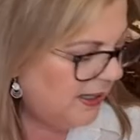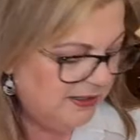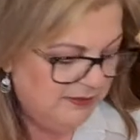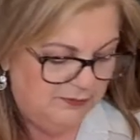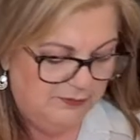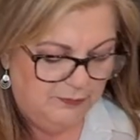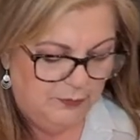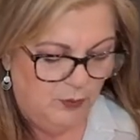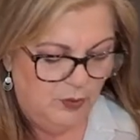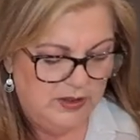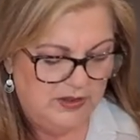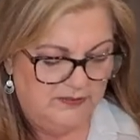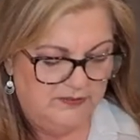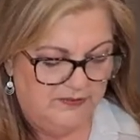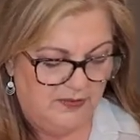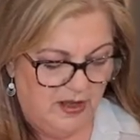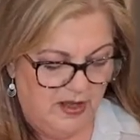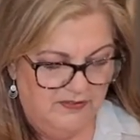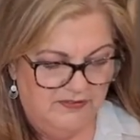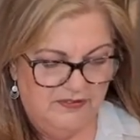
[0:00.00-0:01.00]
paid forty
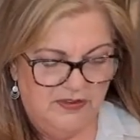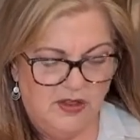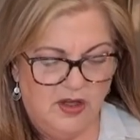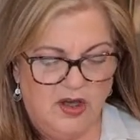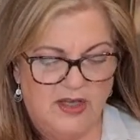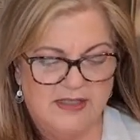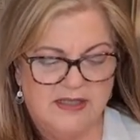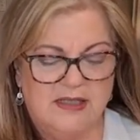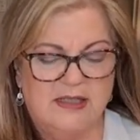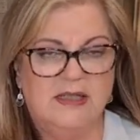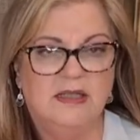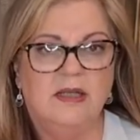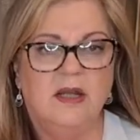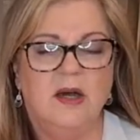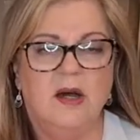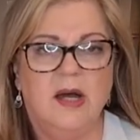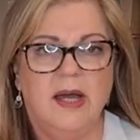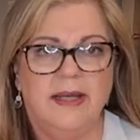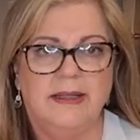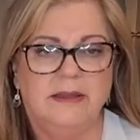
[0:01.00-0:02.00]
five ninety
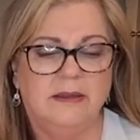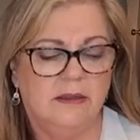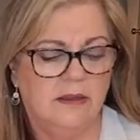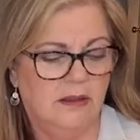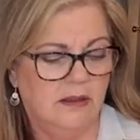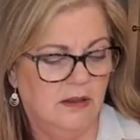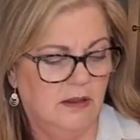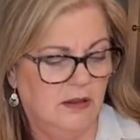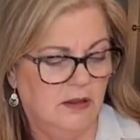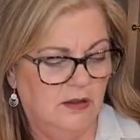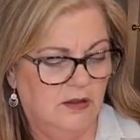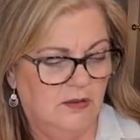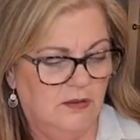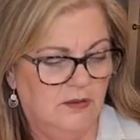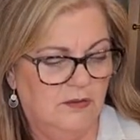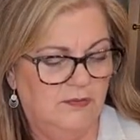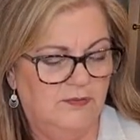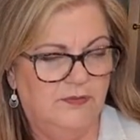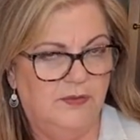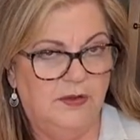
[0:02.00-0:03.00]
nine
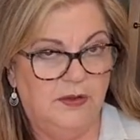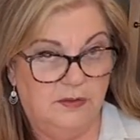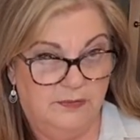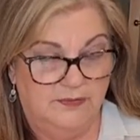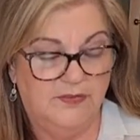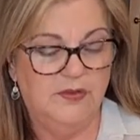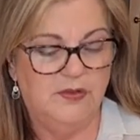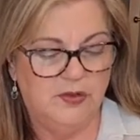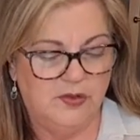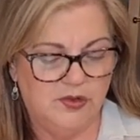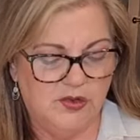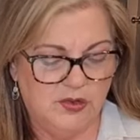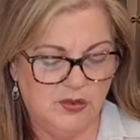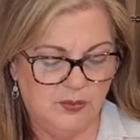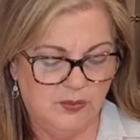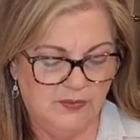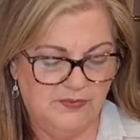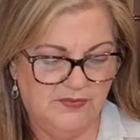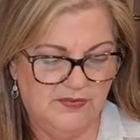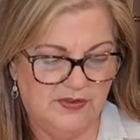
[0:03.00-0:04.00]
for, for the
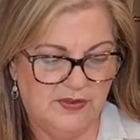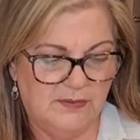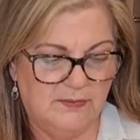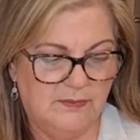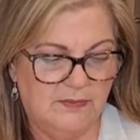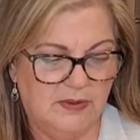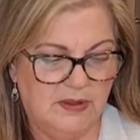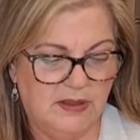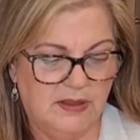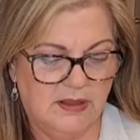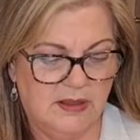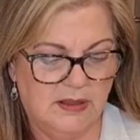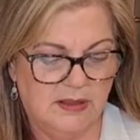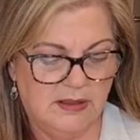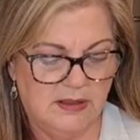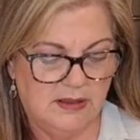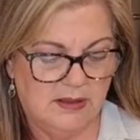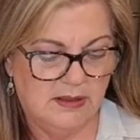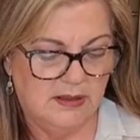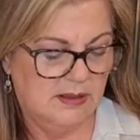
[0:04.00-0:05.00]
two of them.
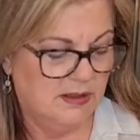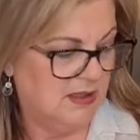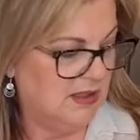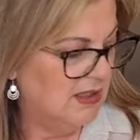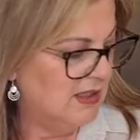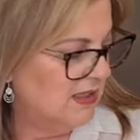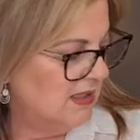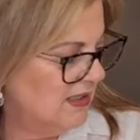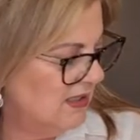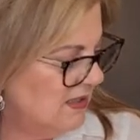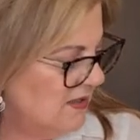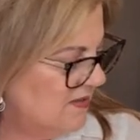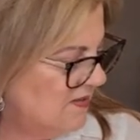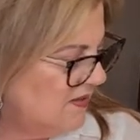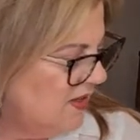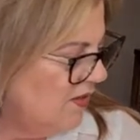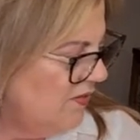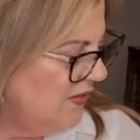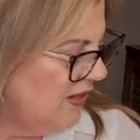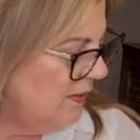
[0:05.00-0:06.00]

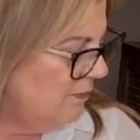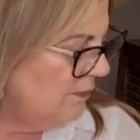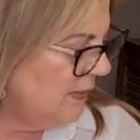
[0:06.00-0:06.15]
So they're